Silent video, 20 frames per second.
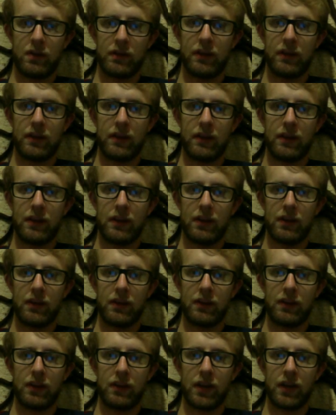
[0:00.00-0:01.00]
I think
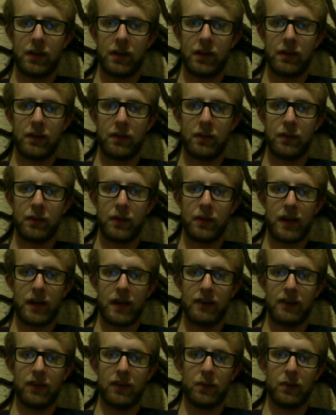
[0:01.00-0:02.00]
it's talking about the
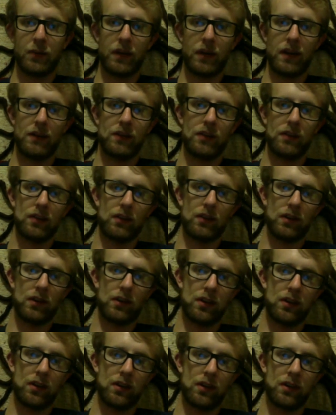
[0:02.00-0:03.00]
brands, and the brands is a
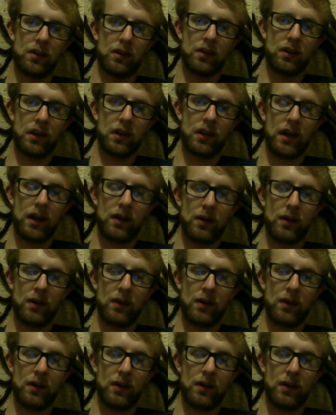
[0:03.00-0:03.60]
category.